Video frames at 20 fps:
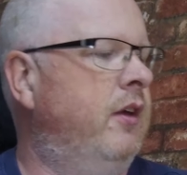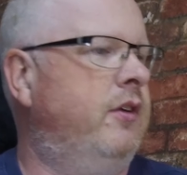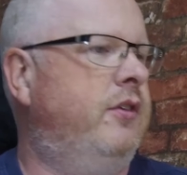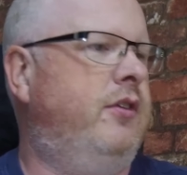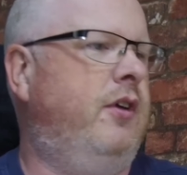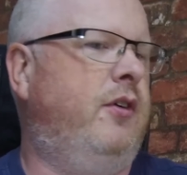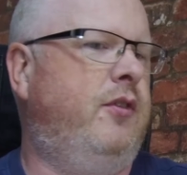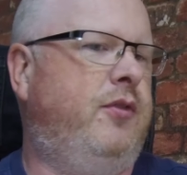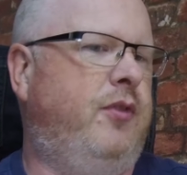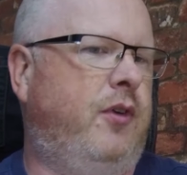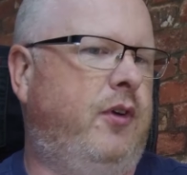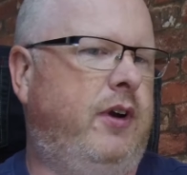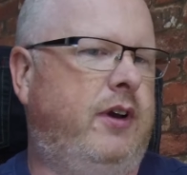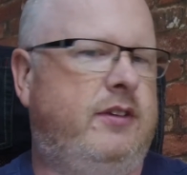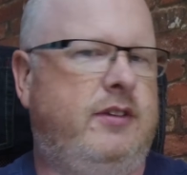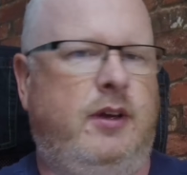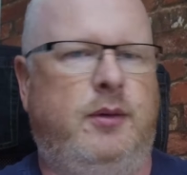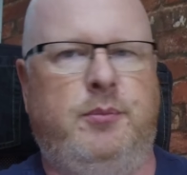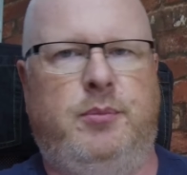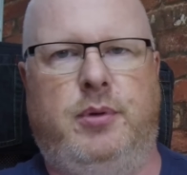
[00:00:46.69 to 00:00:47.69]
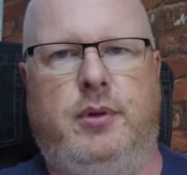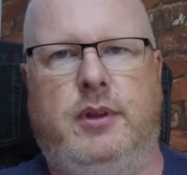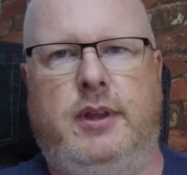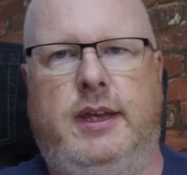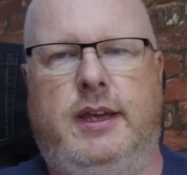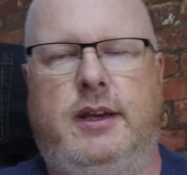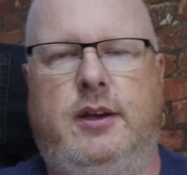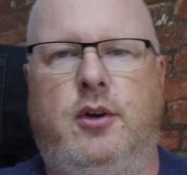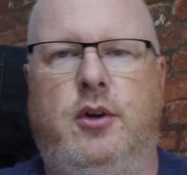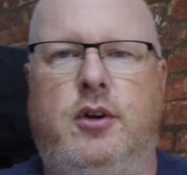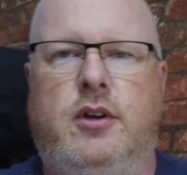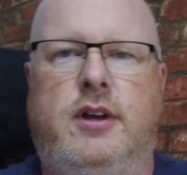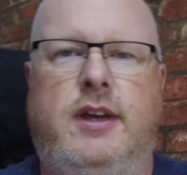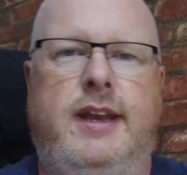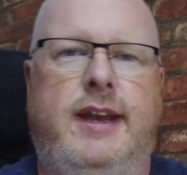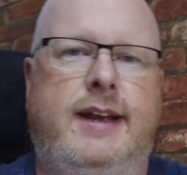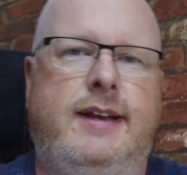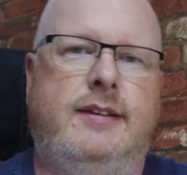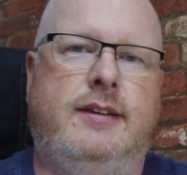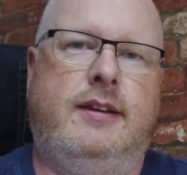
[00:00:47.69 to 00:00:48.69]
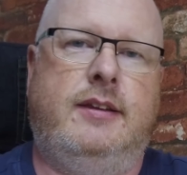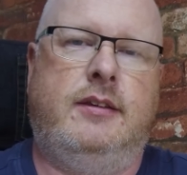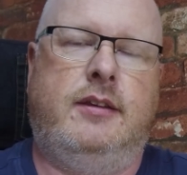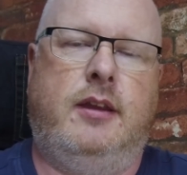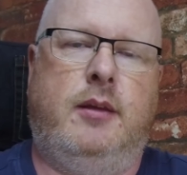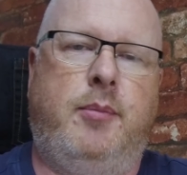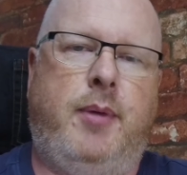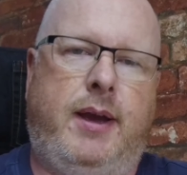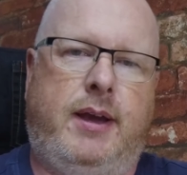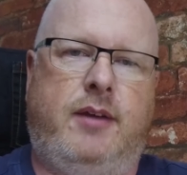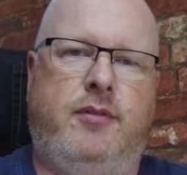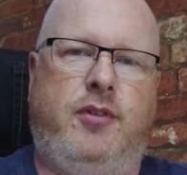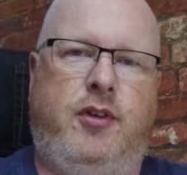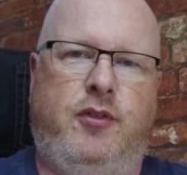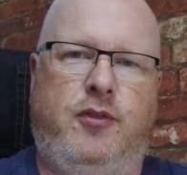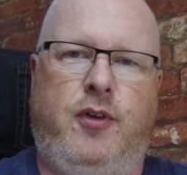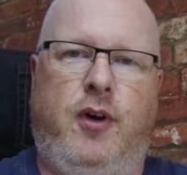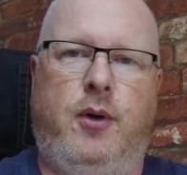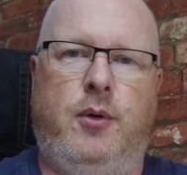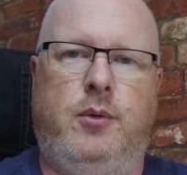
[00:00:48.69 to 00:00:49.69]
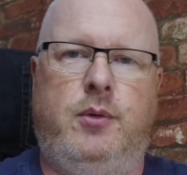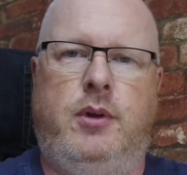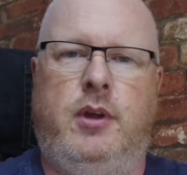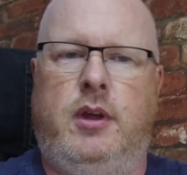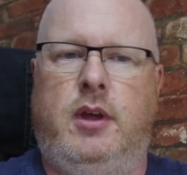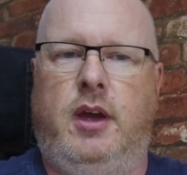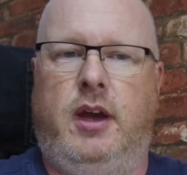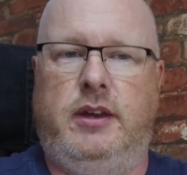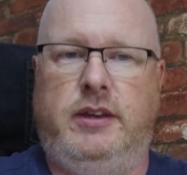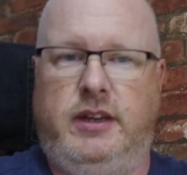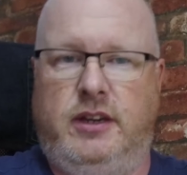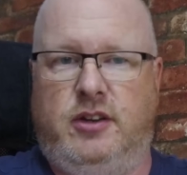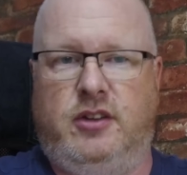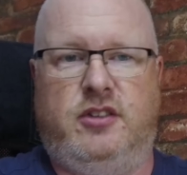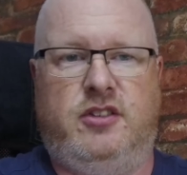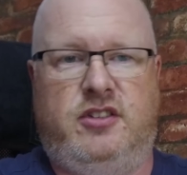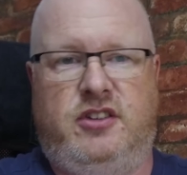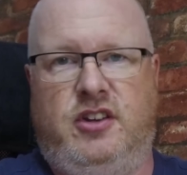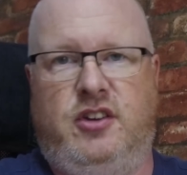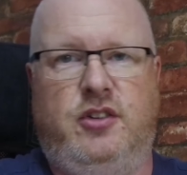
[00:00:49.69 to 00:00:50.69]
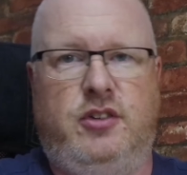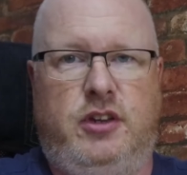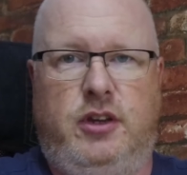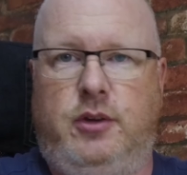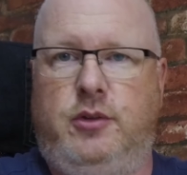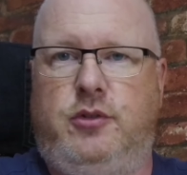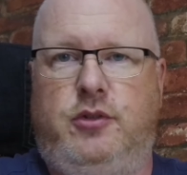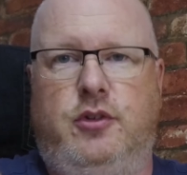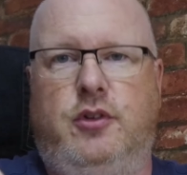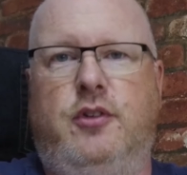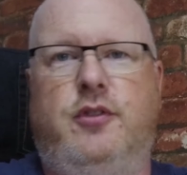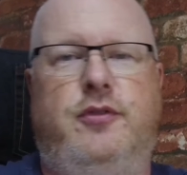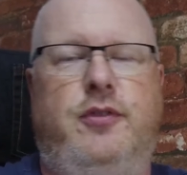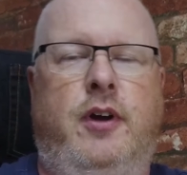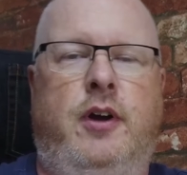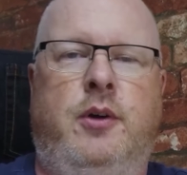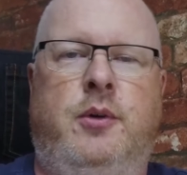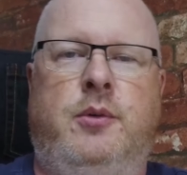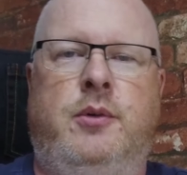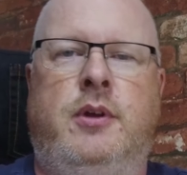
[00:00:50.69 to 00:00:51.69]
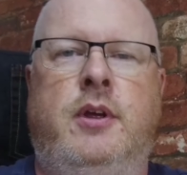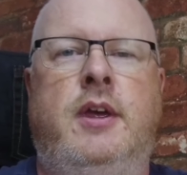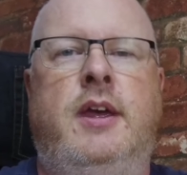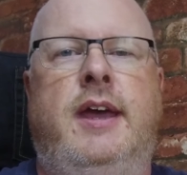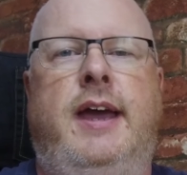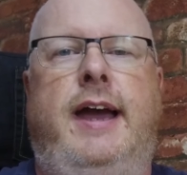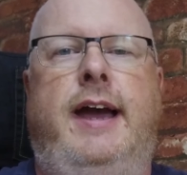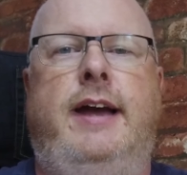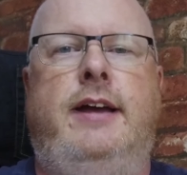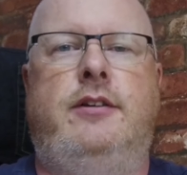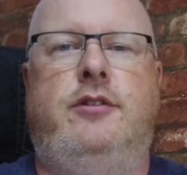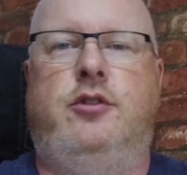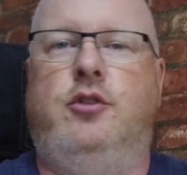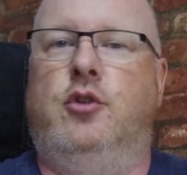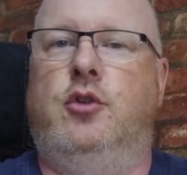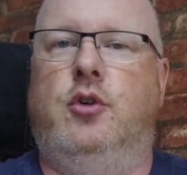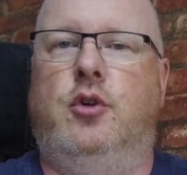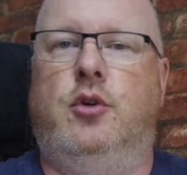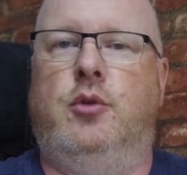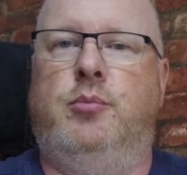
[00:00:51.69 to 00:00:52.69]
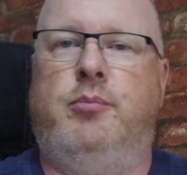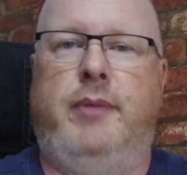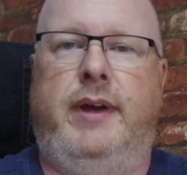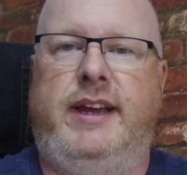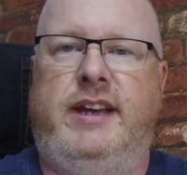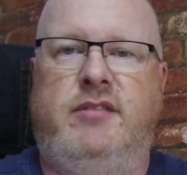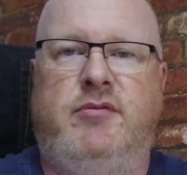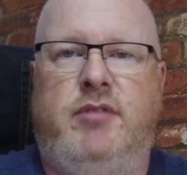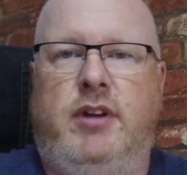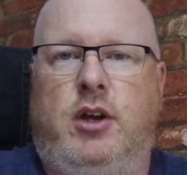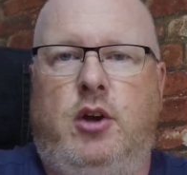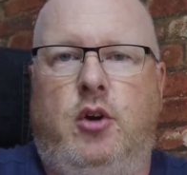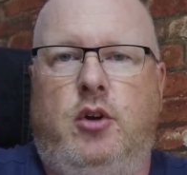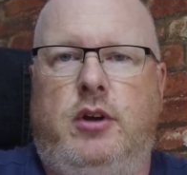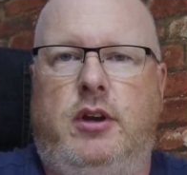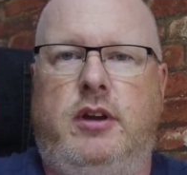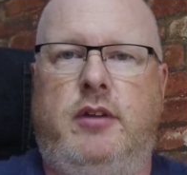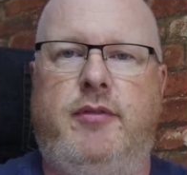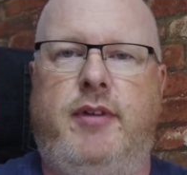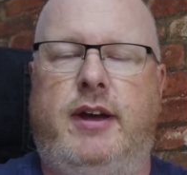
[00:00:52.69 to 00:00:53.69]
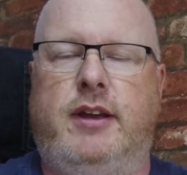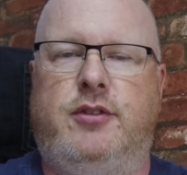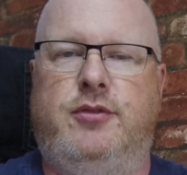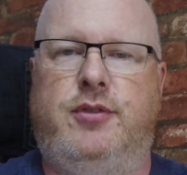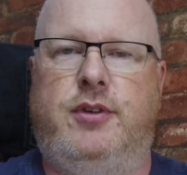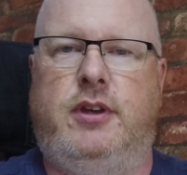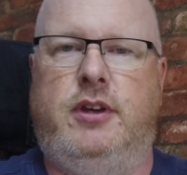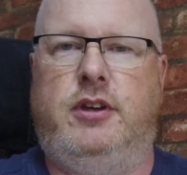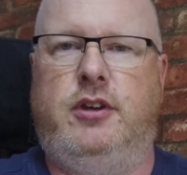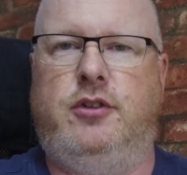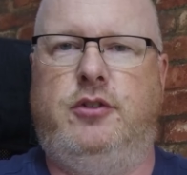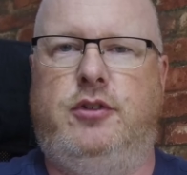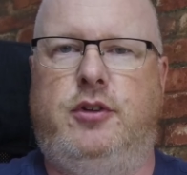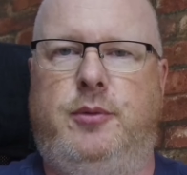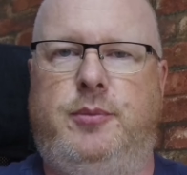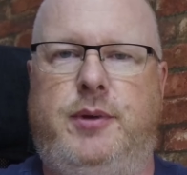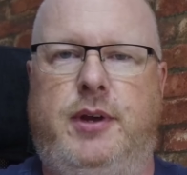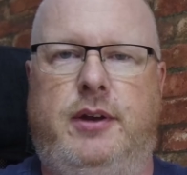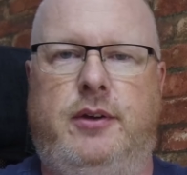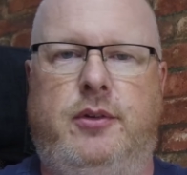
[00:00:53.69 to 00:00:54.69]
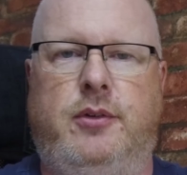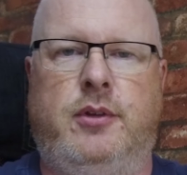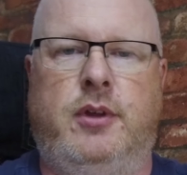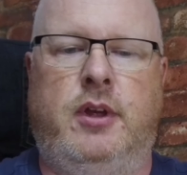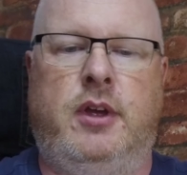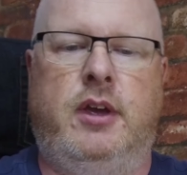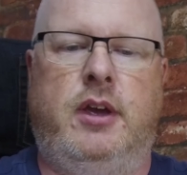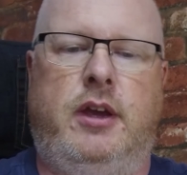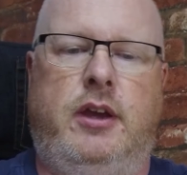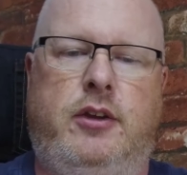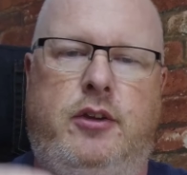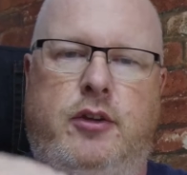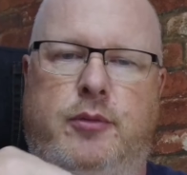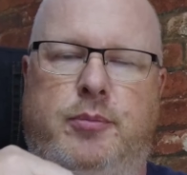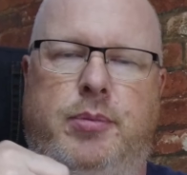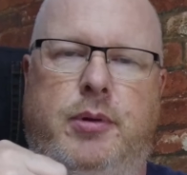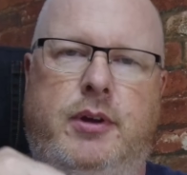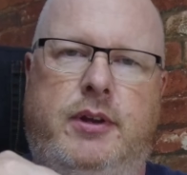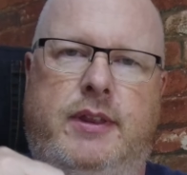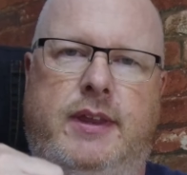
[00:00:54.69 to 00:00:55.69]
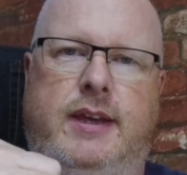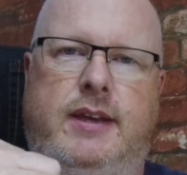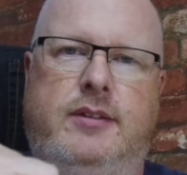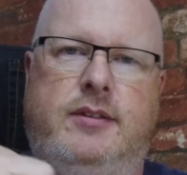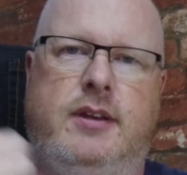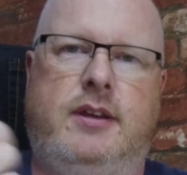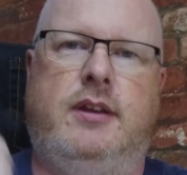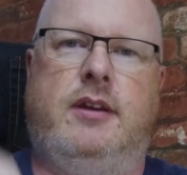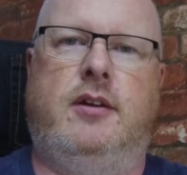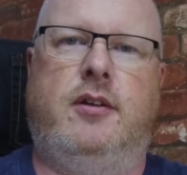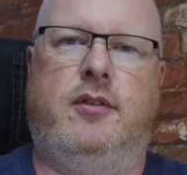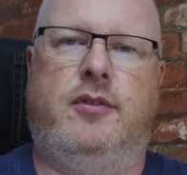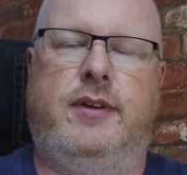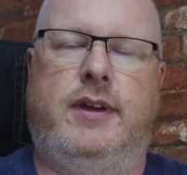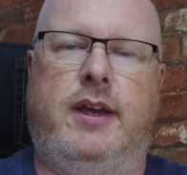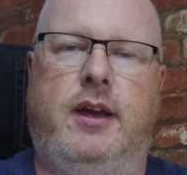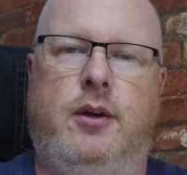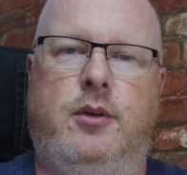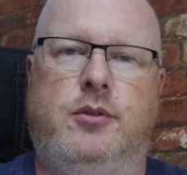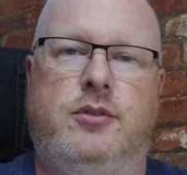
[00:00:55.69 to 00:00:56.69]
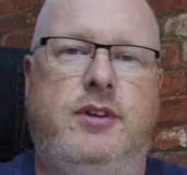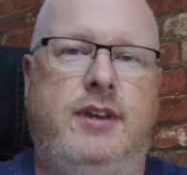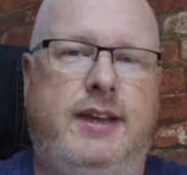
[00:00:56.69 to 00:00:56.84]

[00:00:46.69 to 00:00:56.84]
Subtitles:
So for example, it could connect into the back of your phone, and you could still use your phone as your main recording device for your YouTube channel. You just plug these in and off it goes.